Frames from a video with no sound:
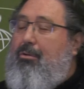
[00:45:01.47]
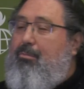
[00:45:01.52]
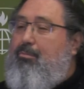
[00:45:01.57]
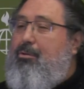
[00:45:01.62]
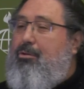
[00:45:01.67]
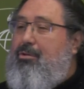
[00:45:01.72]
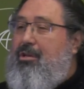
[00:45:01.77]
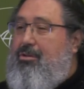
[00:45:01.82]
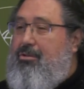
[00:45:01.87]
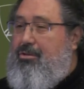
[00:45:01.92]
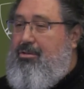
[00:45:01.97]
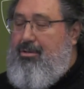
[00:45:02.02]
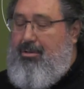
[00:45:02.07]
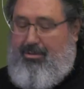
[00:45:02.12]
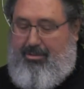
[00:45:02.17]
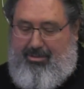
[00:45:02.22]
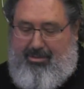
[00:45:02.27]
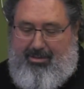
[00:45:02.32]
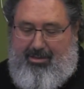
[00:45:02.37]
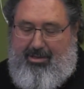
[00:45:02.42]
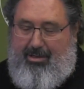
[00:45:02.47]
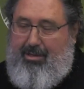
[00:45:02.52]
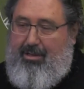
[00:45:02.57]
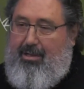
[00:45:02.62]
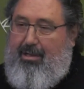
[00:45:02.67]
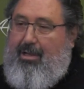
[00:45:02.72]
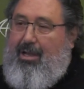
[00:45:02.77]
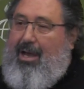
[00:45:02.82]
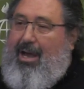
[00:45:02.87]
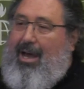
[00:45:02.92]
potential.
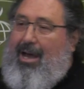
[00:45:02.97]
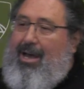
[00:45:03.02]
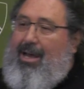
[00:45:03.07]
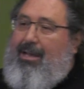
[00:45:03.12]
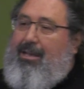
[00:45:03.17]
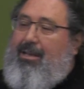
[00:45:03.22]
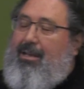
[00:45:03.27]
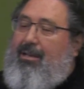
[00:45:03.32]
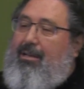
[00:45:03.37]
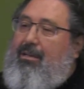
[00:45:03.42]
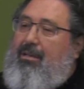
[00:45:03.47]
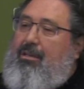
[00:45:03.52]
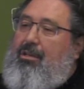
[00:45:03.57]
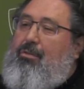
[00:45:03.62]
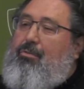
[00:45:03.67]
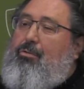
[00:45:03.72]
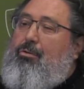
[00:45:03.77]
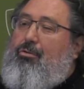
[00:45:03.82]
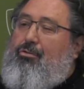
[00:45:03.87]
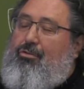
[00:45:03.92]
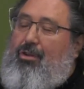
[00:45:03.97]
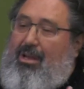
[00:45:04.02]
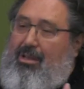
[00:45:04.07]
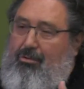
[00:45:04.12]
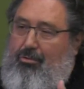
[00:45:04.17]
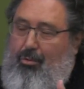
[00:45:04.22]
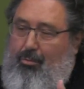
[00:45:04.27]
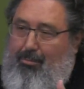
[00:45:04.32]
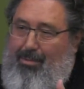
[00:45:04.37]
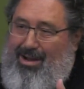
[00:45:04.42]
And if you try
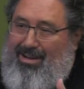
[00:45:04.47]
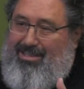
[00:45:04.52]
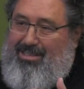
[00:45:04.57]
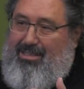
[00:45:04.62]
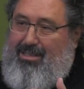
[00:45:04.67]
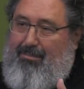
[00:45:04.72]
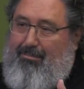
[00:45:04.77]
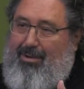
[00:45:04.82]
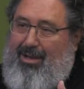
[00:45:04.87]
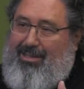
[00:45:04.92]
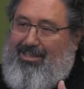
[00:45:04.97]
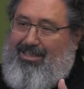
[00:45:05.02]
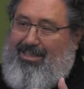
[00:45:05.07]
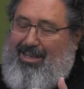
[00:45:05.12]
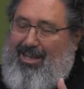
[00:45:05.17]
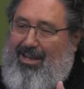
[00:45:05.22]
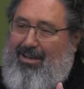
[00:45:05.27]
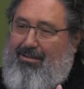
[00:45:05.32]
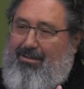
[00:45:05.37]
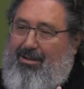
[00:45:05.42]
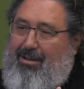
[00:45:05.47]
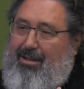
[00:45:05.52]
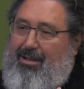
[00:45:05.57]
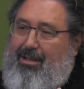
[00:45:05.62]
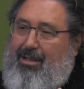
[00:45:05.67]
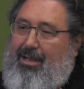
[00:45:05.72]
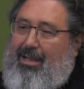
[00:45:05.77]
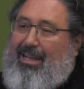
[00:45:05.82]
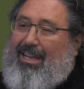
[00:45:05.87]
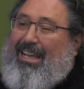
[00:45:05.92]
to maximize health
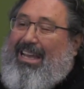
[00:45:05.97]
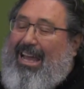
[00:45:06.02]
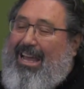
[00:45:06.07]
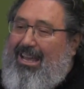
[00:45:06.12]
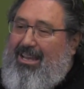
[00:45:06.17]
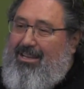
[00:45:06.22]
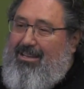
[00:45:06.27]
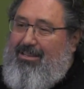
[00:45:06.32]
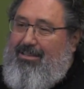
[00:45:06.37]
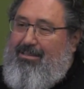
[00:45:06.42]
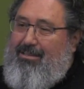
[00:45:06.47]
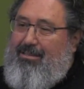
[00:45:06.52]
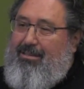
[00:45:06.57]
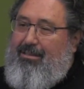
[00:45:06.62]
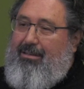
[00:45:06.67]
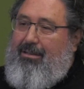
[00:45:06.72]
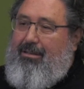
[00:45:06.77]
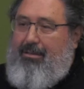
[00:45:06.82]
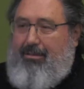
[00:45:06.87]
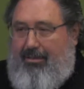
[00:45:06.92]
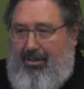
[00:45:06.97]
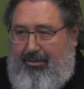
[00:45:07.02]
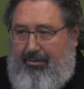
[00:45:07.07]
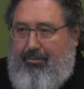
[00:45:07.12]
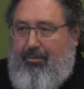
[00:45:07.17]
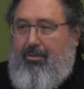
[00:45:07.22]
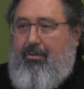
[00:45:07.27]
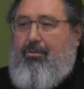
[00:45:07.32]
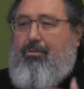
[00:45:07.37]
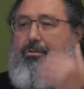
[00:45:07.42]
gains,
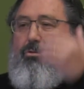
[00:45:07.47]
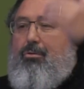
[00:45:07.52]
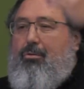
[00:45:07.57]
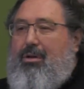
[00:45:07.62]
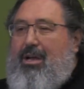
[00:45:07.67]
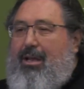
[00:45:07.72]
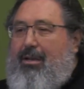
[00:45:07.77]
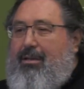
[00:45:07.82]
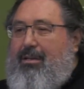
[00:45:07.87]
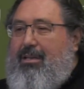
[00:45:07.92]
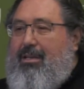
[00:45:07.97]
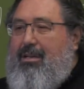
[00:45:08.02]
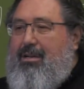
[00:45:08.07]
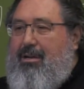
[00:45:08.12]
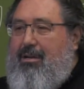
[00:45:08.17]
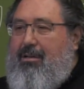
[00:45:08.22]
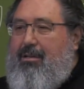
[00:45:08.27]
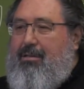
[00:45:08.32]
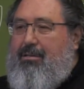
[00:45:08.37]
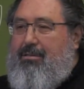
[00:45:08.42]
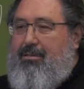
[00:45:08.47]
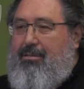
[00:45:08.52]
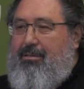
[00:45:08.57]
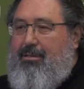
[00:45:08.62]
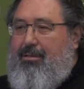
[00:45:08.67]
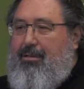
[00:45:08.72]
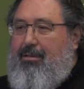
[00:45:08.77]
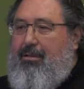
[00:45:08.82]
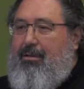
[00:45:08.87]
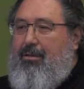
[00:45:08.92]
therefore you can increase
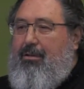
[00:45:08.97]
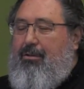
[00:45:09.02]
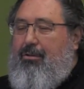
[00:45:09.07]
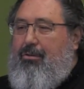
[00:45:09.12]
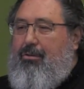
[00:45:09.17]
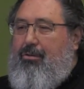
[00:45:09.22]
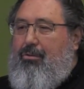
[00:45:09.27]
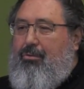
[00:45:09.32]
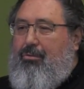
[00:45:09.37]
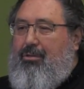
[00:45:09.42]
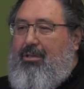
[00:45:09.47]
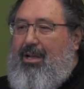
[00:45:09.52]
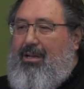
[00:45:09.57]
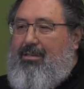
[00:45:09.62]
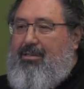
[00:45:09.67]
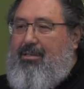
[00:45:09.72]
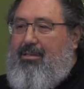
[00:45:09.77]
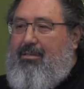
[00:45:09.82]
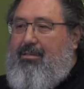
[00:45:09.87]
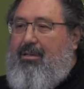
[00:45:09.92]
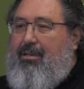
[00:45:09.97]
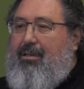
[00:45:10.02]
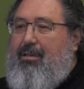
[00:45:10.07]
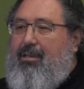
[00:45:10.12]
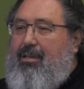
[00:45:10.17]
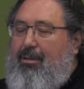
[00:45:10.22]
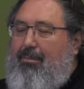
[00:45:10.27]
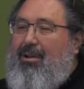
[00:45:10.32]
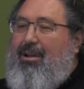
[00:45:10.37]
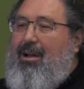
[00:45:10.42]
your taxes
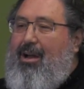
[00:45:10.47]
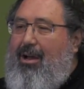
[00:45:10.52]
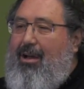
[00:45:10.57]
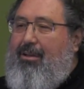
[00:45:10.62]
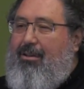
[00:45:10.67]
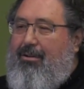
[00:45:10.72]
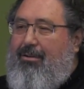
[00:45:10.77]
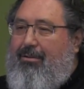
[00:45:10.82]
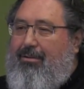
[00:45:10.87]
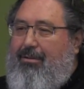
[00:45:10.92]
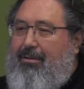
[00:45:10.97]
even higher.